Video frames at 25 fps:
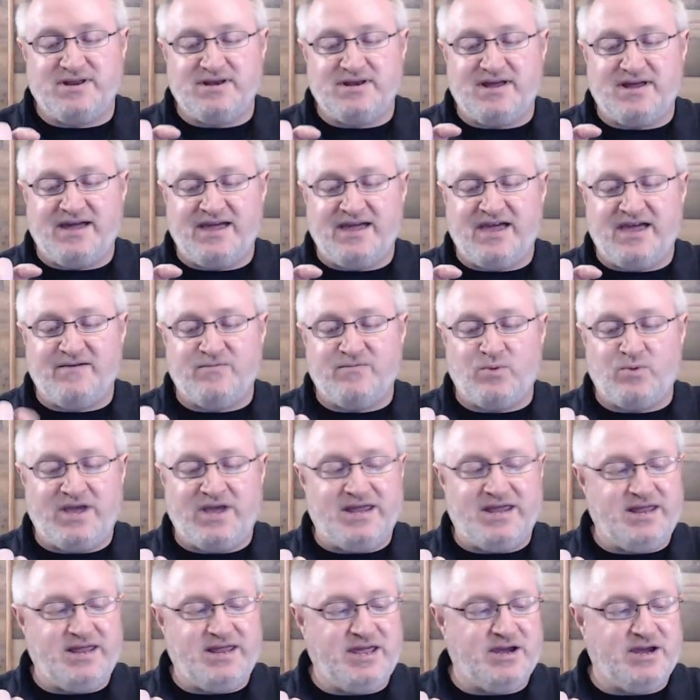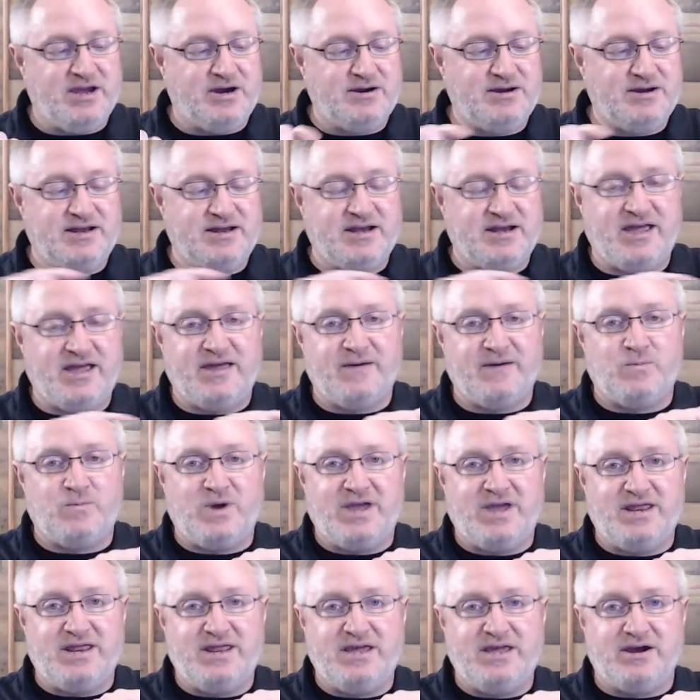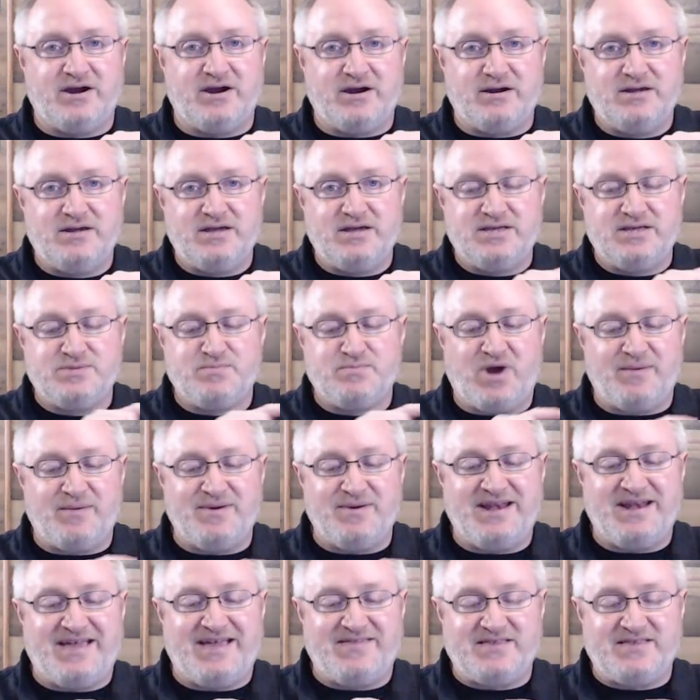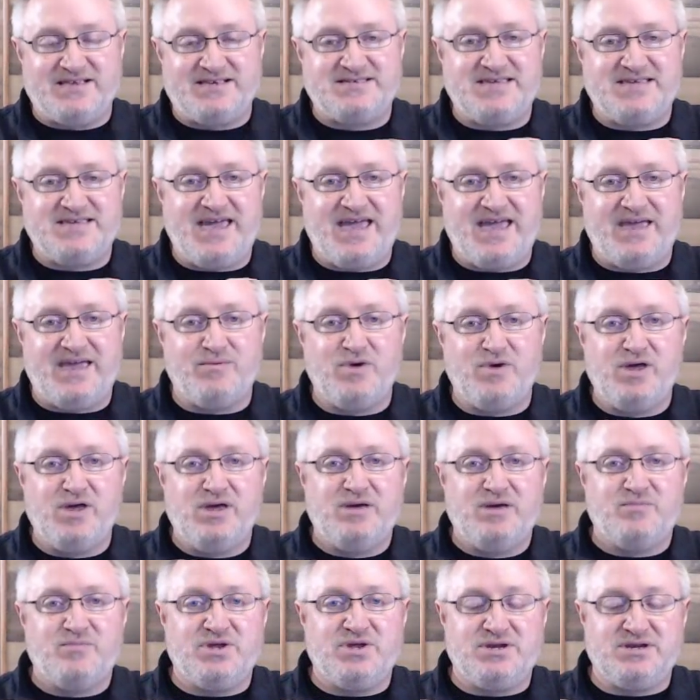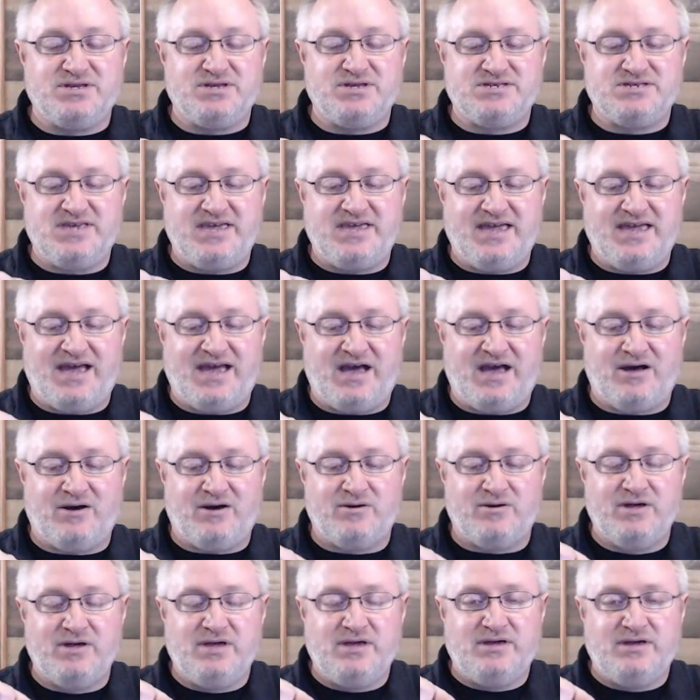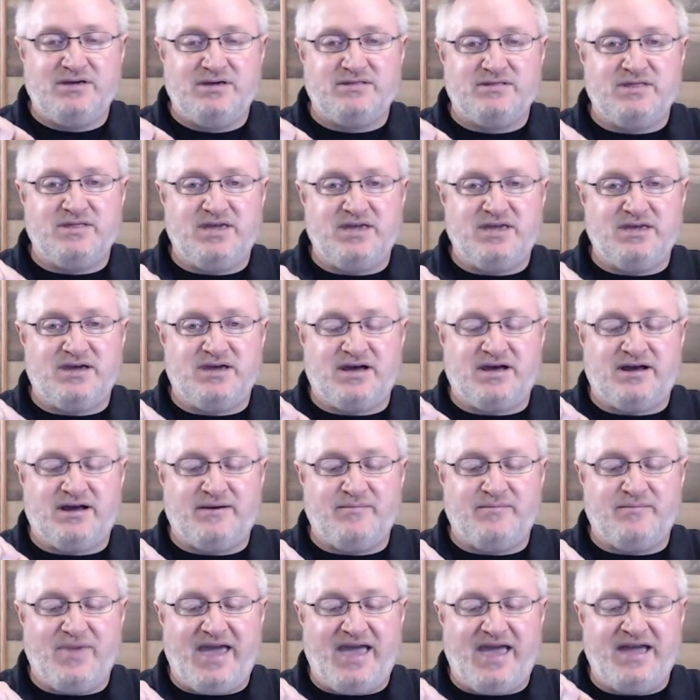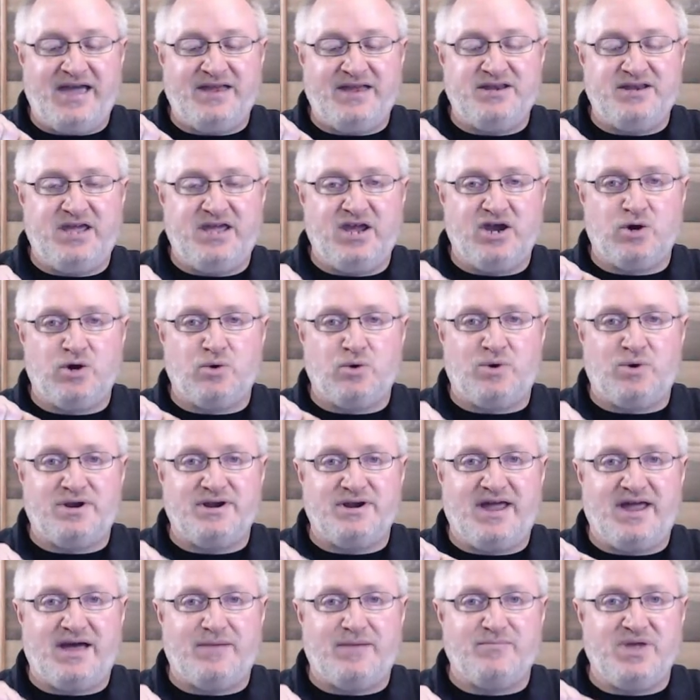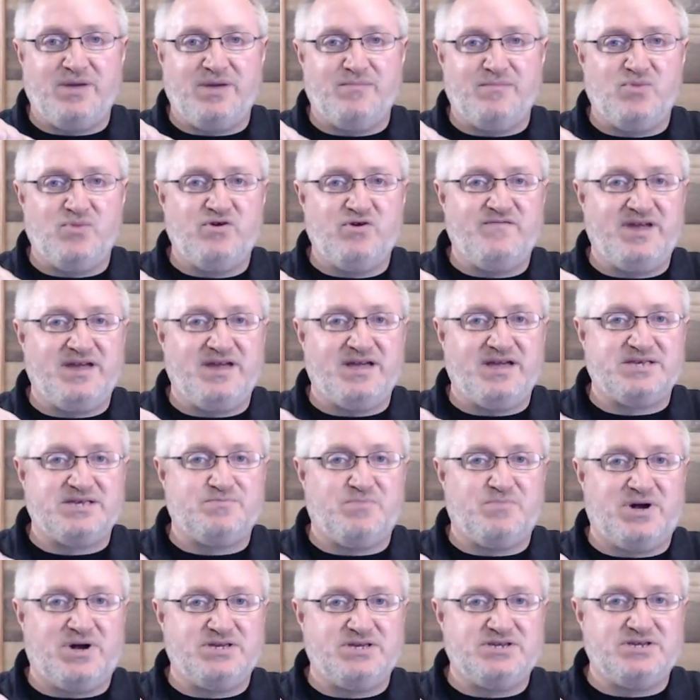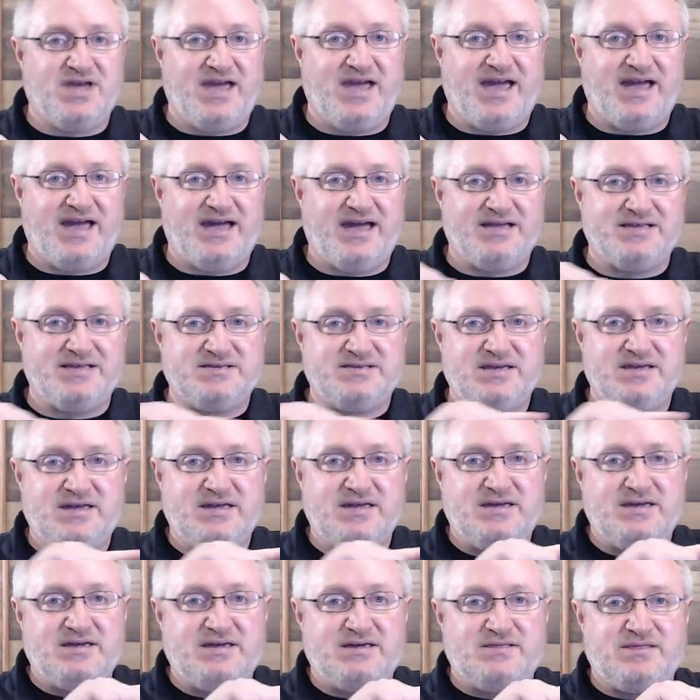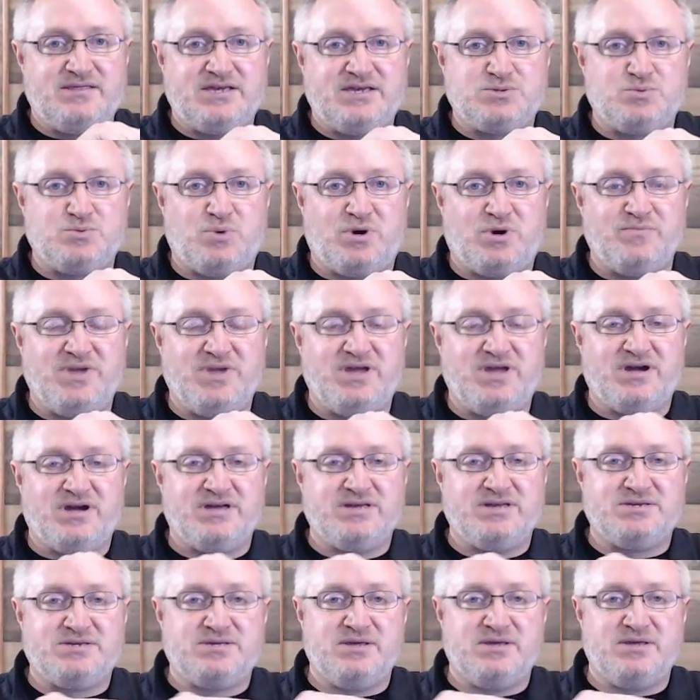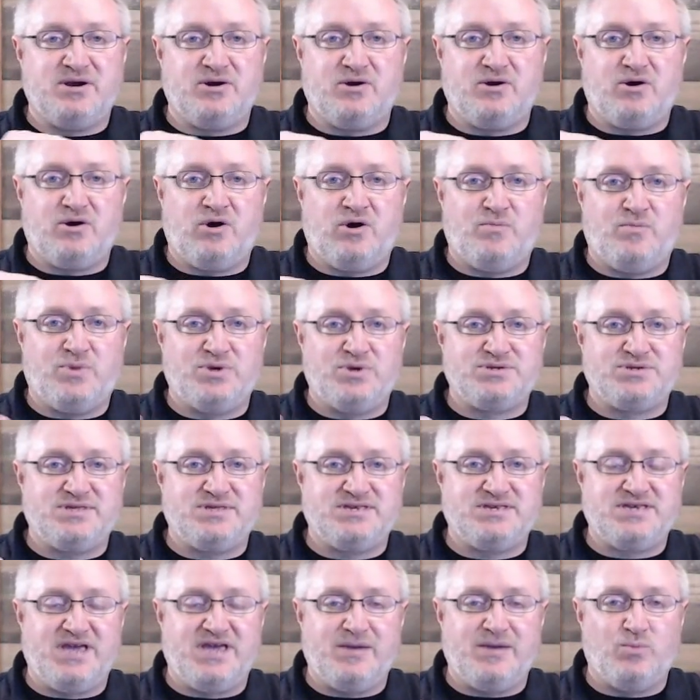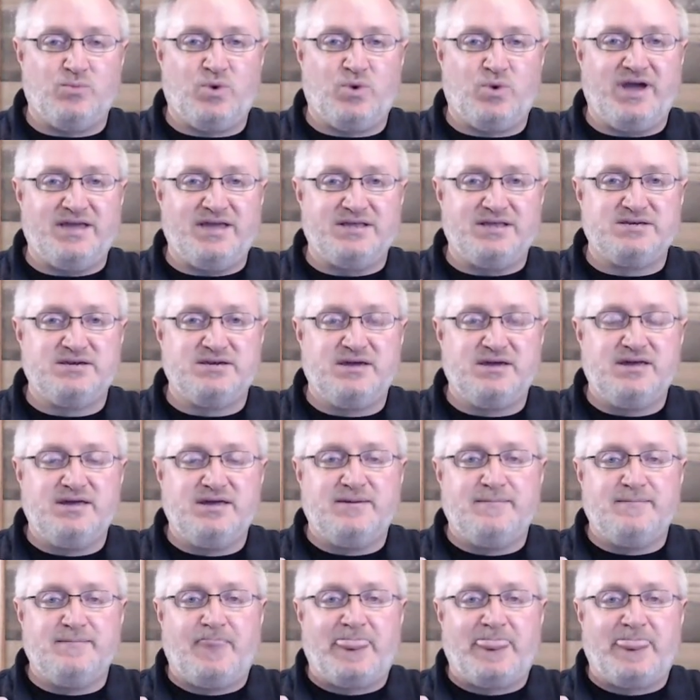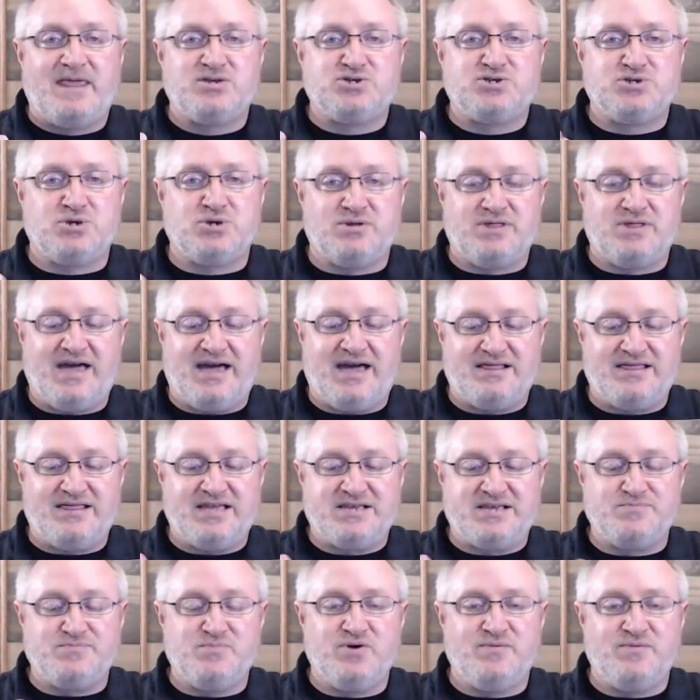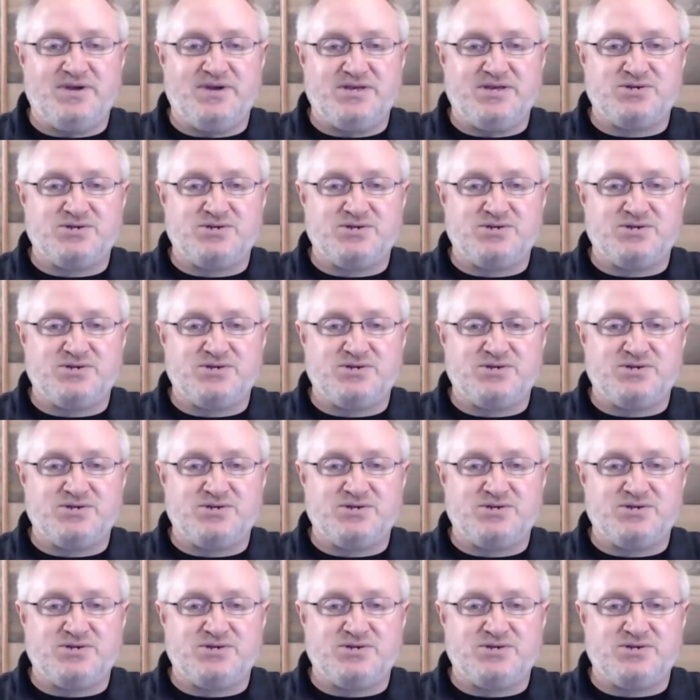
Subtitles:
I have weight here and I have weight here. It's probably not the same, but you can see how the end here will not be moving as much as this one because they're almost the same weight. So a lot less movement.